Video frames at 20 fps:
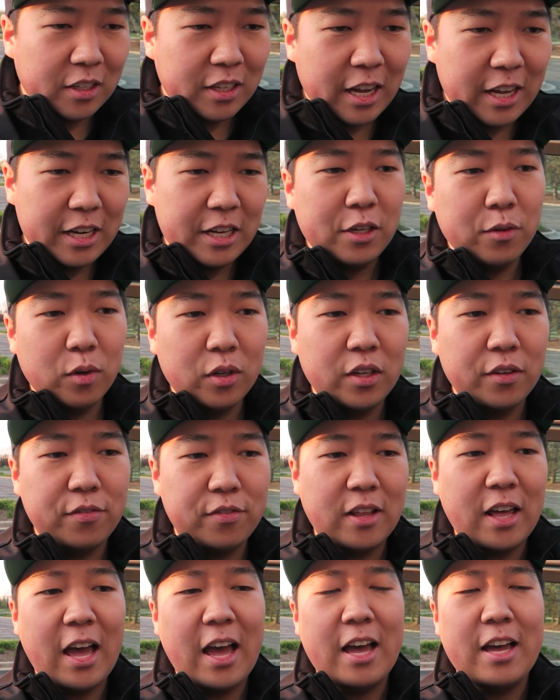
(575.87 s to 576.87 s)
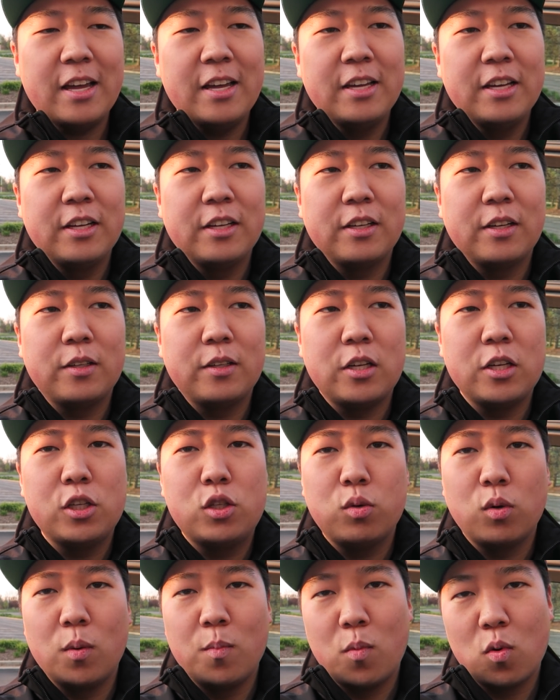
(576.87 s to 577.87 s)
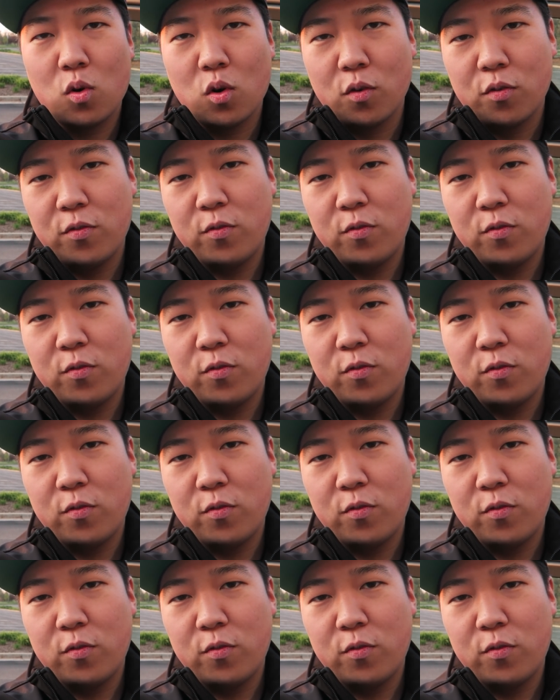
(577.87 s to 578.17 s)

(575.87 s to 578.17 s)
getting rid of that into a more